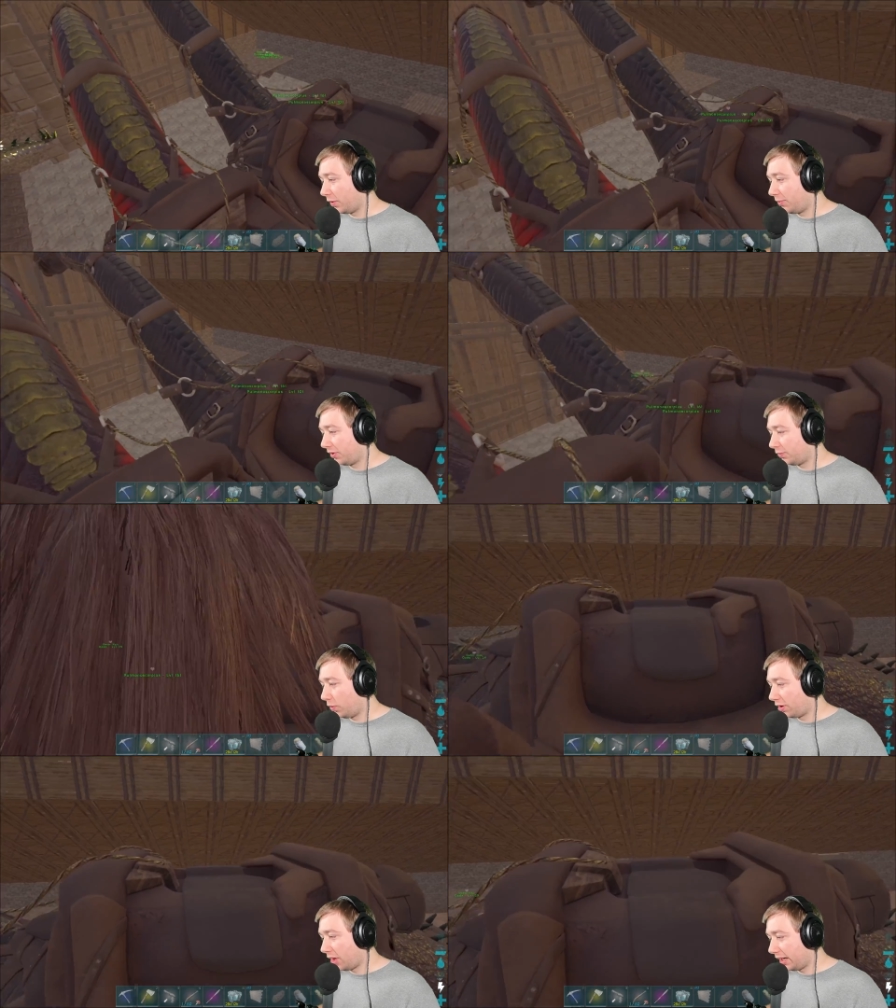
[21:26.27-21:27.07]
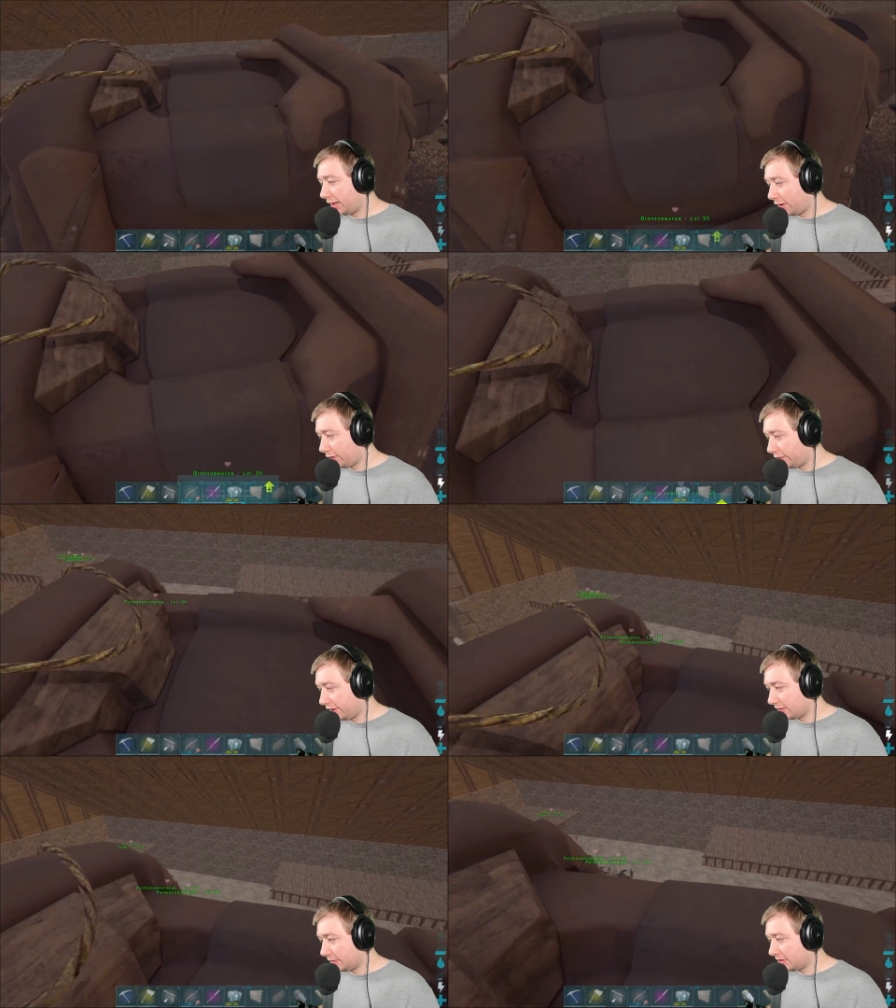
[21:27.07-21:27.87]
We put one right here,
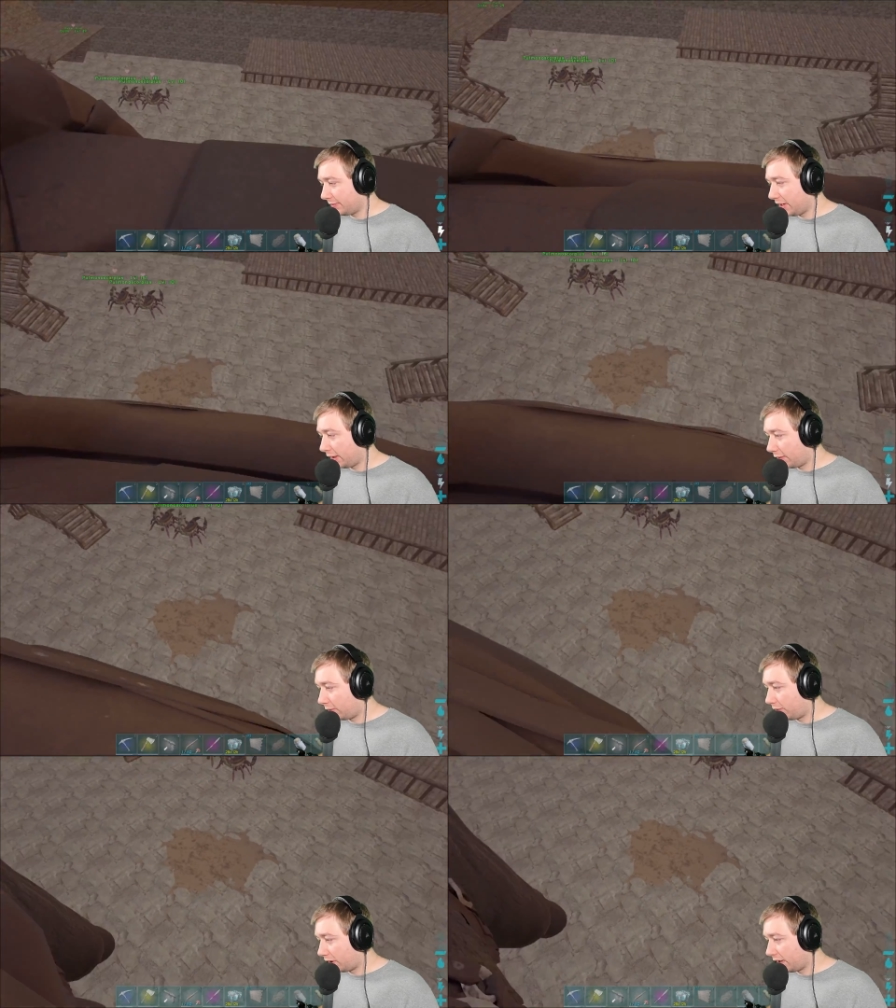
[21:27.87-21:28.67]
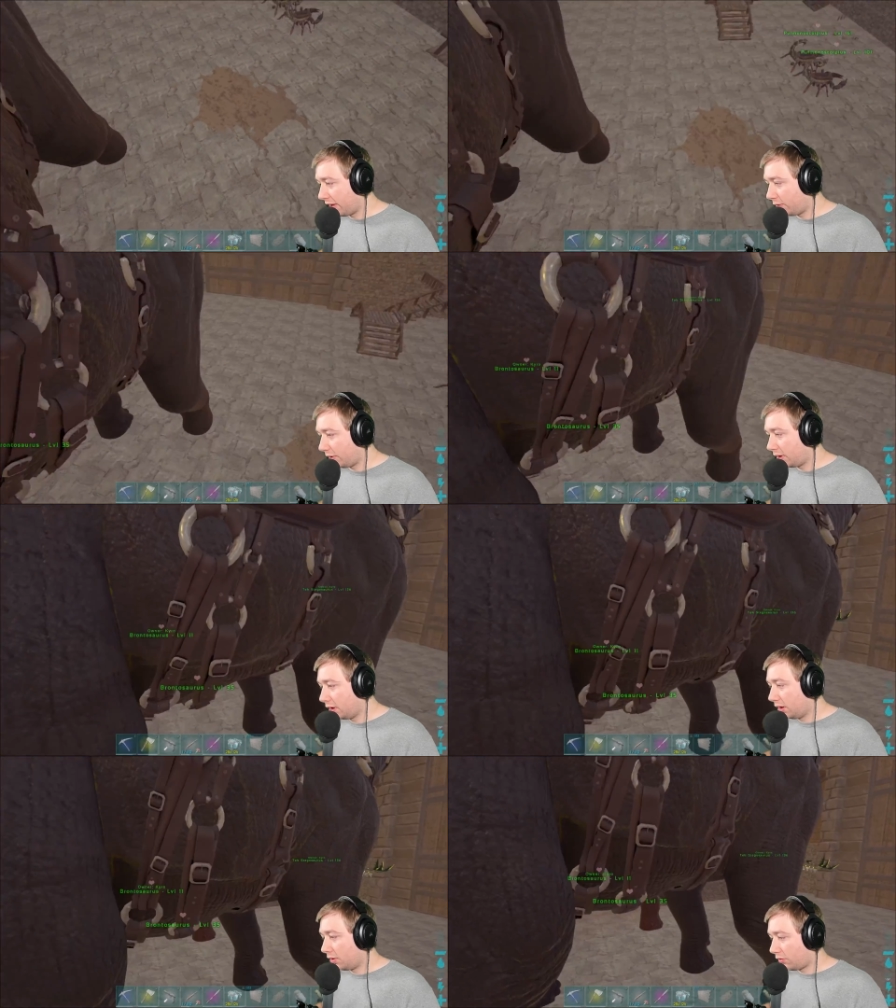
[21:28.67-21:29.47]
this one's a male, and we put another one
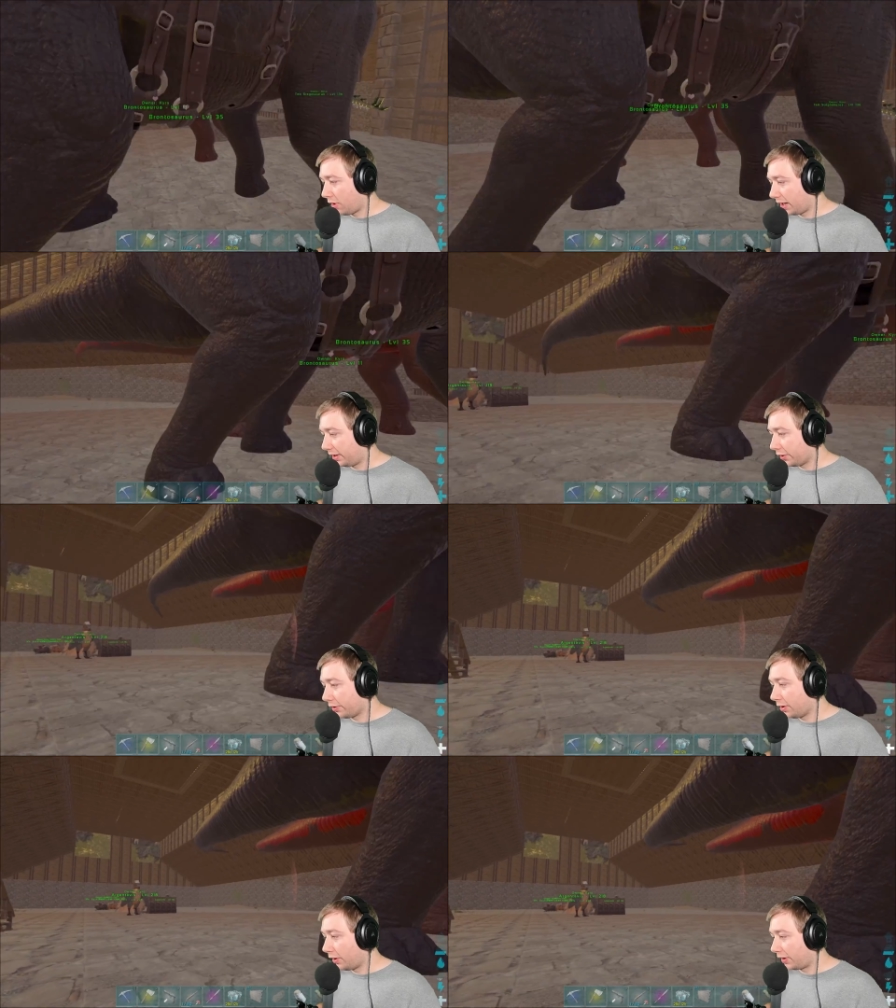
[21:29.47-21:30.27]
right here.